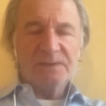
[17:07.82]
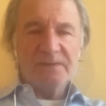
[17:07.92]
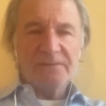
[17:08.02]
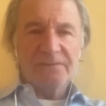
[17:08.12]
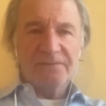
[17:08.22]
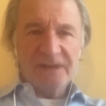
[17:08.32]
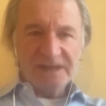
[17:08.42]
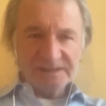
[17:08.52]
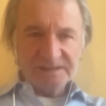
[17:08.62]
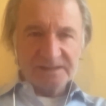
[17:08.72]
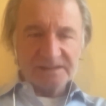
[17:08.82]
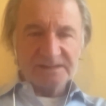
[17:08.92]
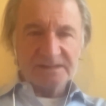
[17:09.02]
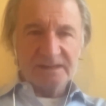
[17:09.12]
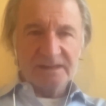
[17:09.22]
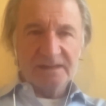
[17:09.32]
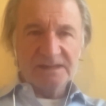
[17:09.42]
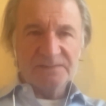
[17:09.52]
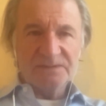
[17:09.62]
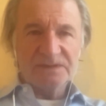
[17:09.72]
we face this and
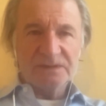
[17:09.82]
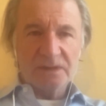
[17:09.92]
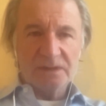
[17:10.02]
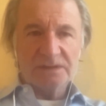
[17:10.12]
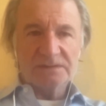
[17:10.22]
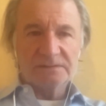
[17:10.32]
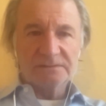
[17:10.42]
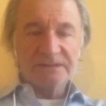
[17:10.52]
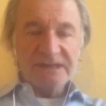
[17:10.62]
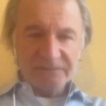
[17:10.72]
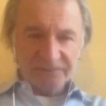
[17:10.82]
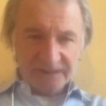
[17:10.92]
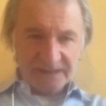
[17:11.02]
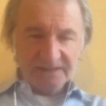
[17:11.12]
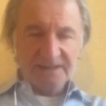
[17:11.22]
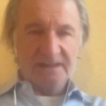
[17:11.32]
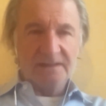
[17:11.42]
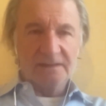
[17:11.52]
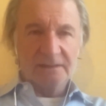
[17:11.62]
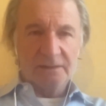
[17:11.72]
unless we start rethinking
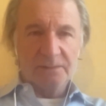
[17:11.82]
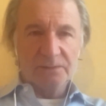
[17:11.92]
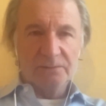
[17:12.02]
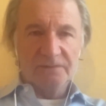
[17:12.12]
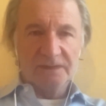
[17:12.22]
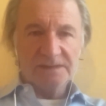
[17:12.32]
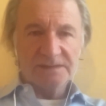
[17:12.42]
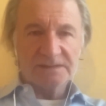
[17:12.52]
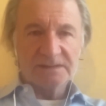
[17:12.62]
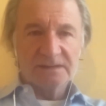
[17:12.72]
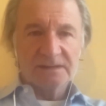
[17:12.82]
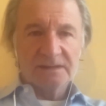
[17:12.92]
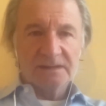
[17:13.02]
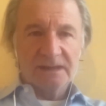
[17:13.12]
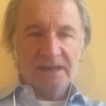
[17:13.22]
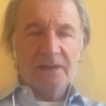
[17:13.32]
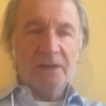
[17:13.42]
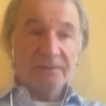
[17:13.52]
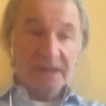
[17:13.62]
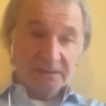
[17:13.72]
how we do things and
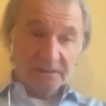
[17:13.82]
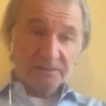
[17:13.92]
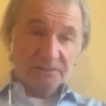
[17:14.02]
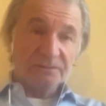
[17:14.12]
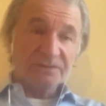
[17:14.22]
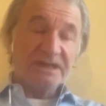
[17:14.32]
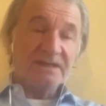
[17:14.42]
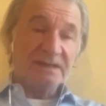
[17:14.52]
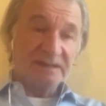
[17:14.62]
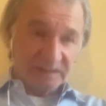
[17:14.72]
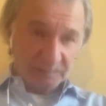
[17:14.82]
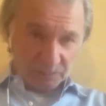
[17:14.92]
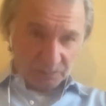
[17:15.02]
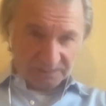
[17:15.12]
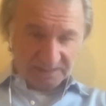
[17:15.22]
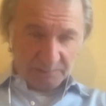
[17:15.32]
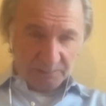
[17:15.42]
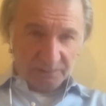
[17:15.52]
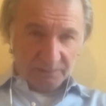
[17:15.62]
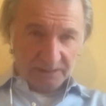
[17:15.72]
are ready to redistribute some
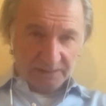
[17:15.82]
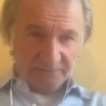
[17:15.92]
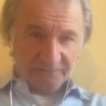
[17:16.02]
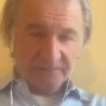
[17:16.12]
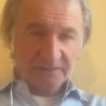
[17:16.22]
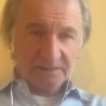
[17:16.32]
of the wealth,